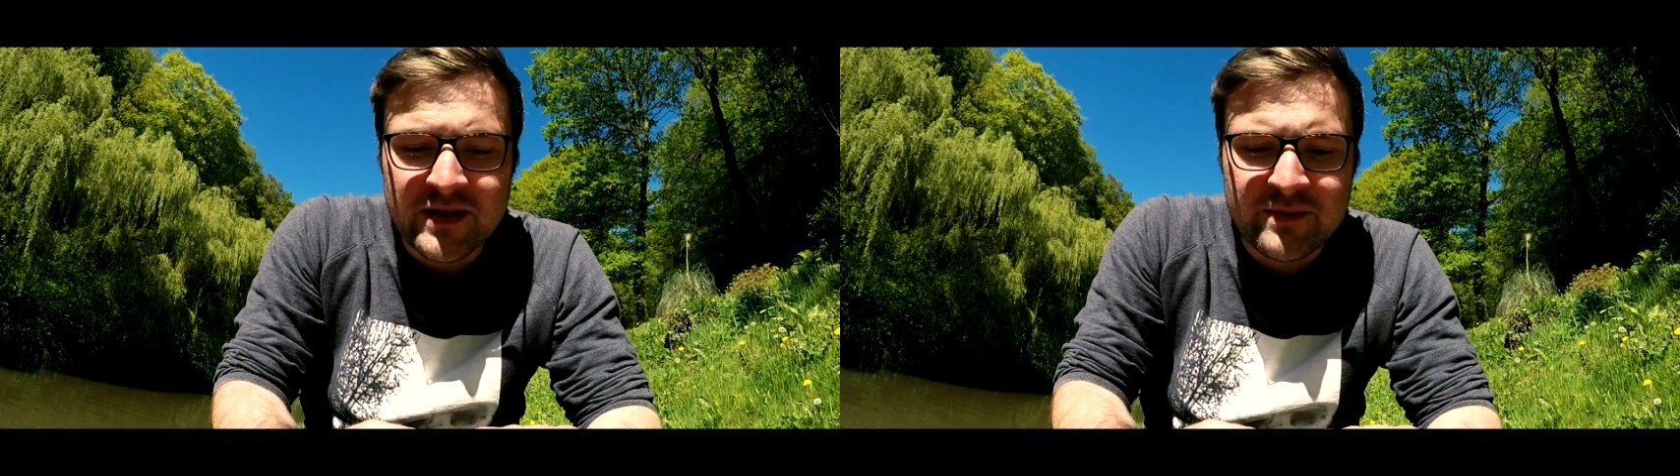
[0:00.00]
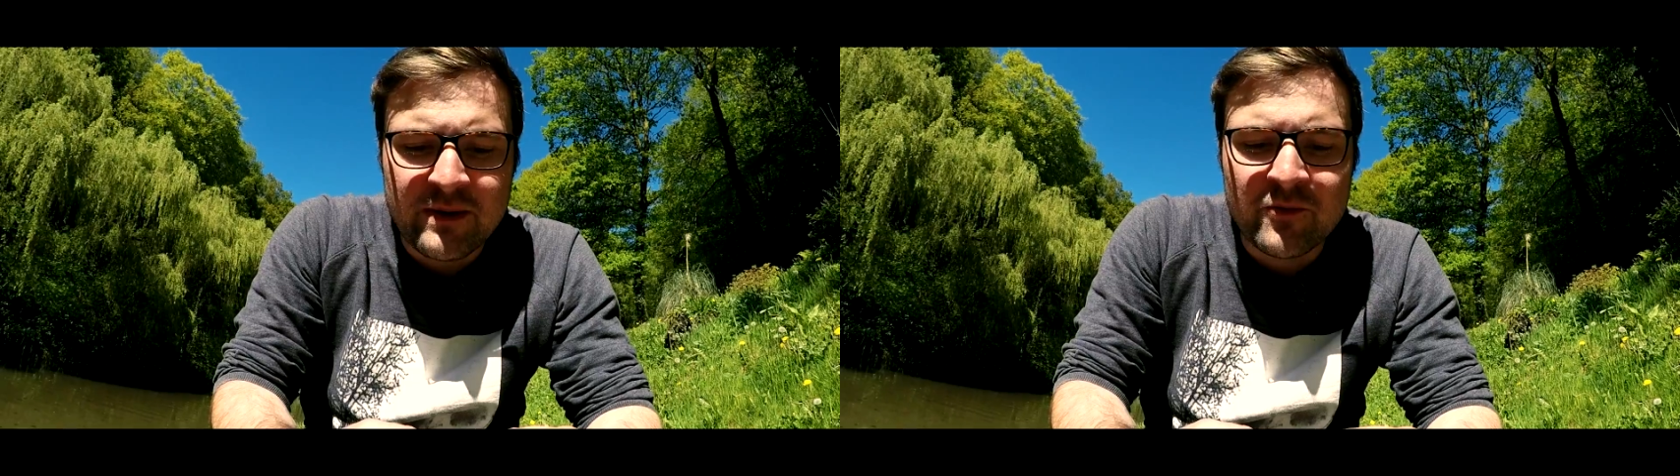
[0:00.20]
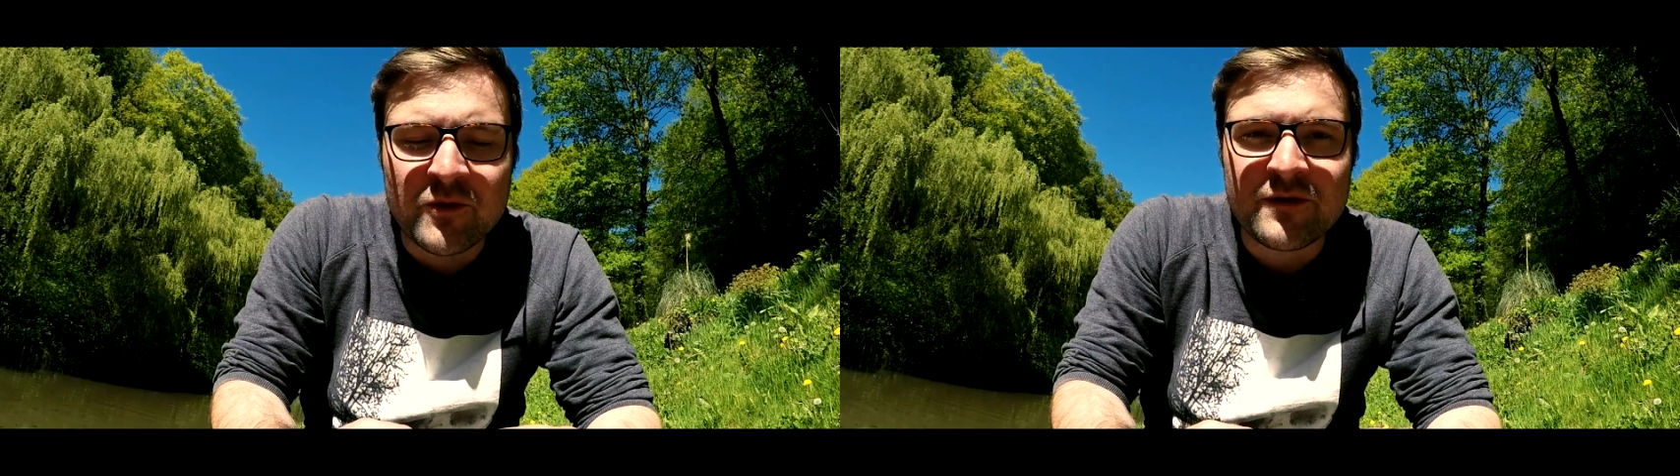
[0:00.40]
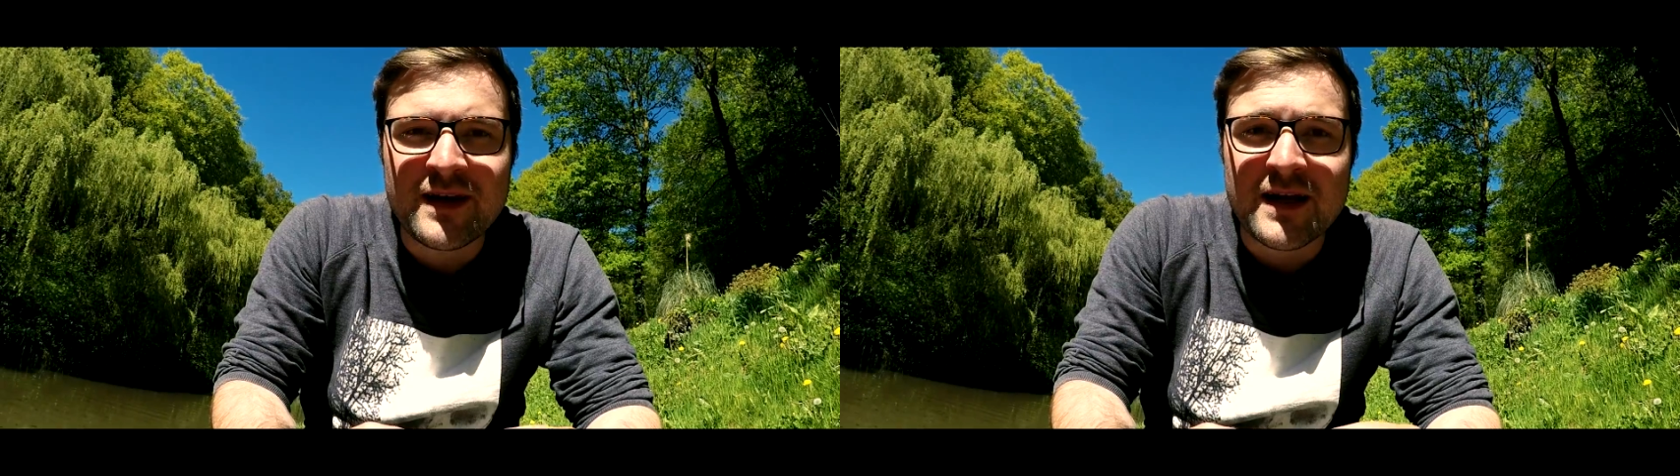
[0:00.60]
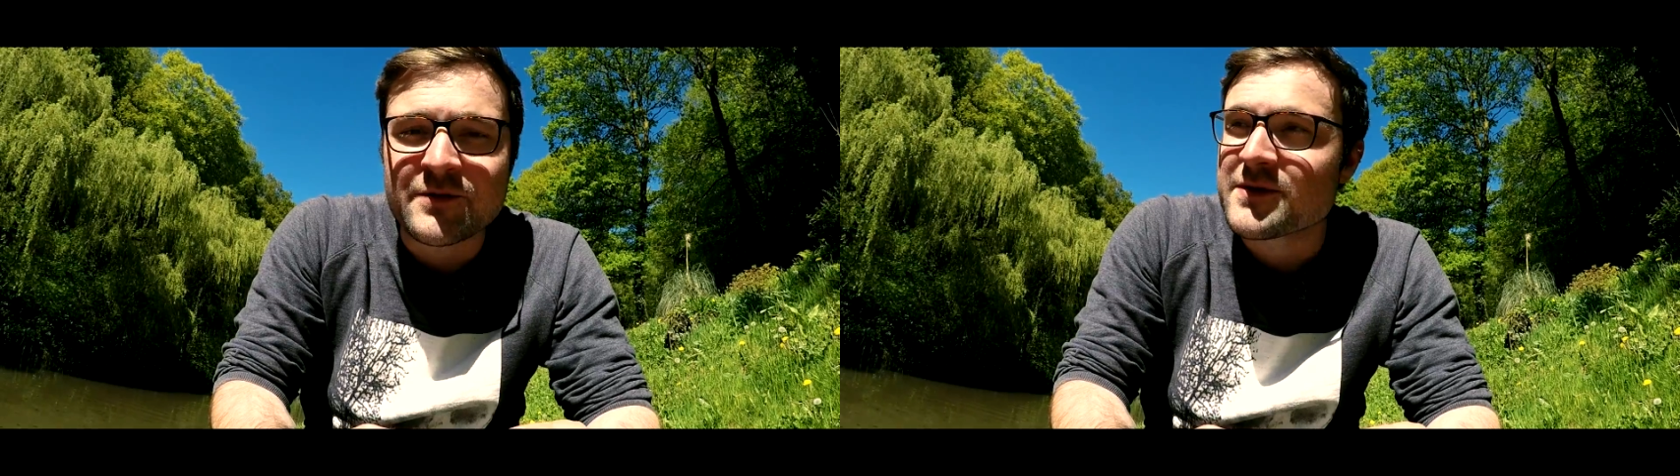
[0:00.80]
It's a bit more of a
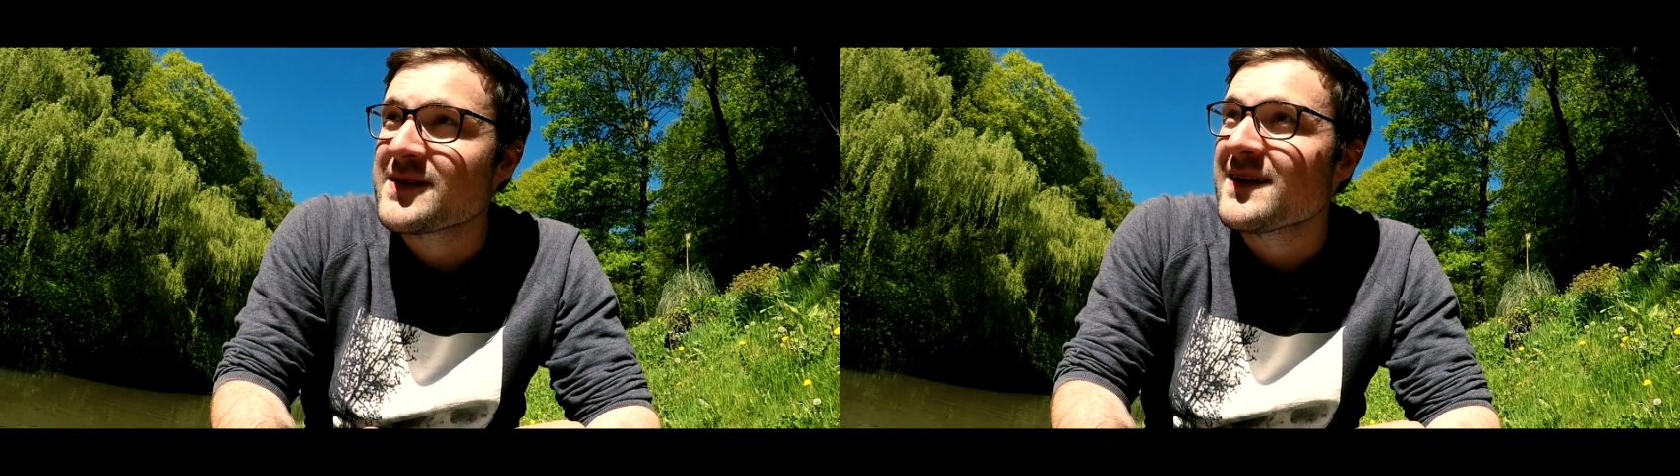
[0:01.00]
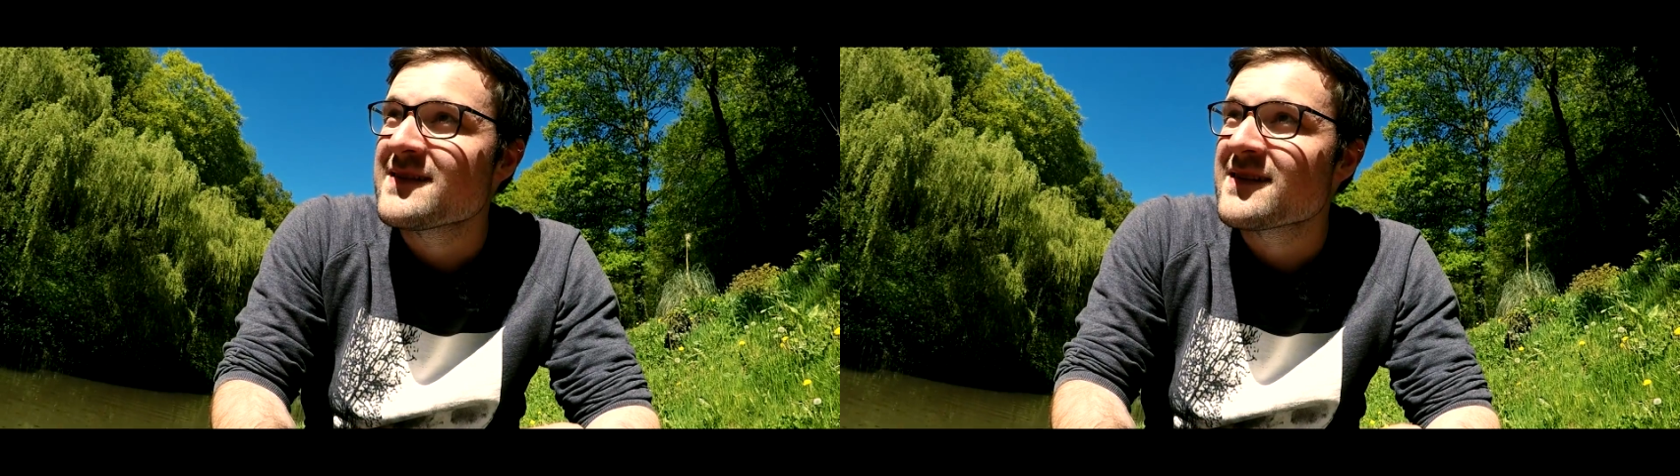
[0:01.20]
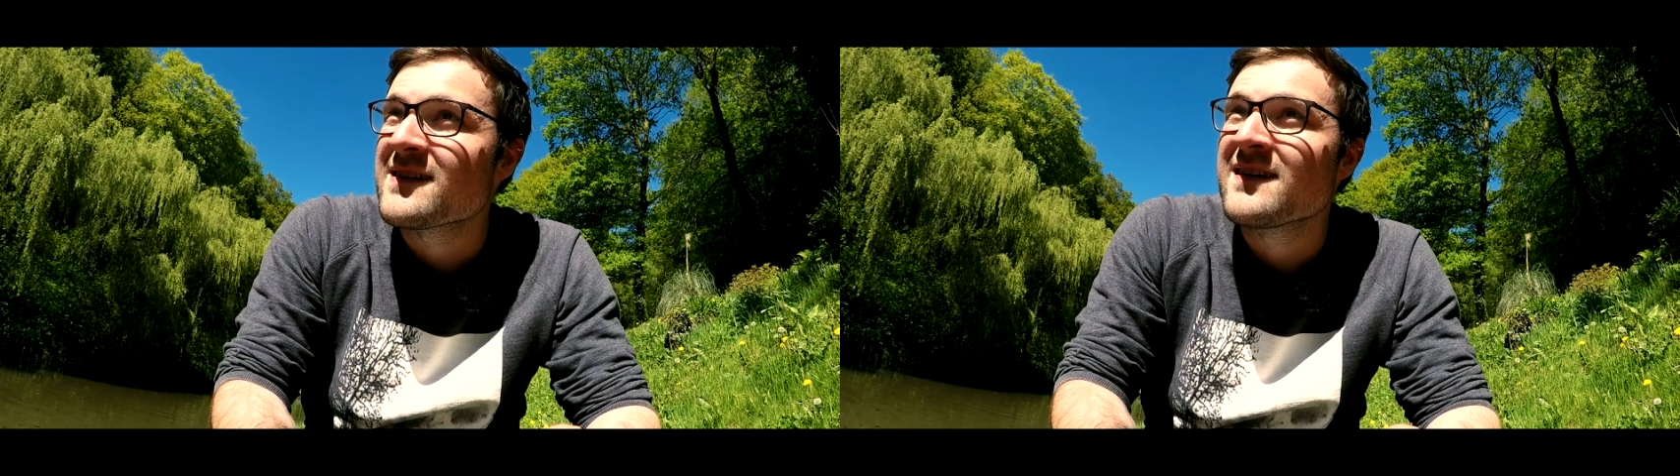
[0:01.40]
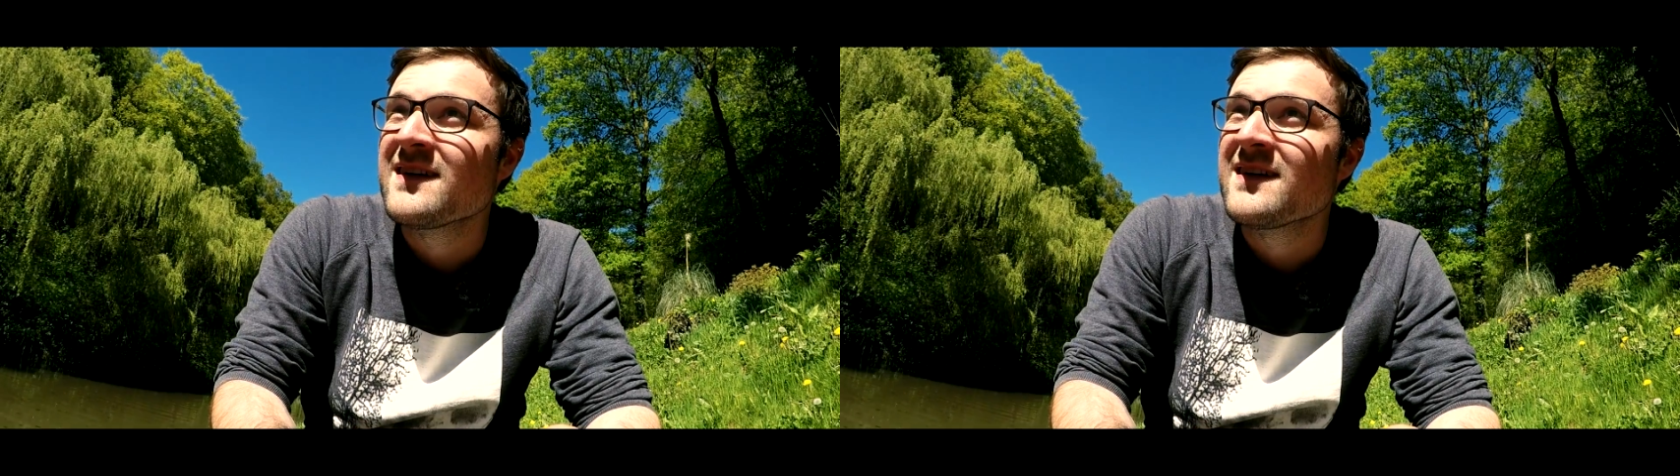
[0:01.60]
natural setting.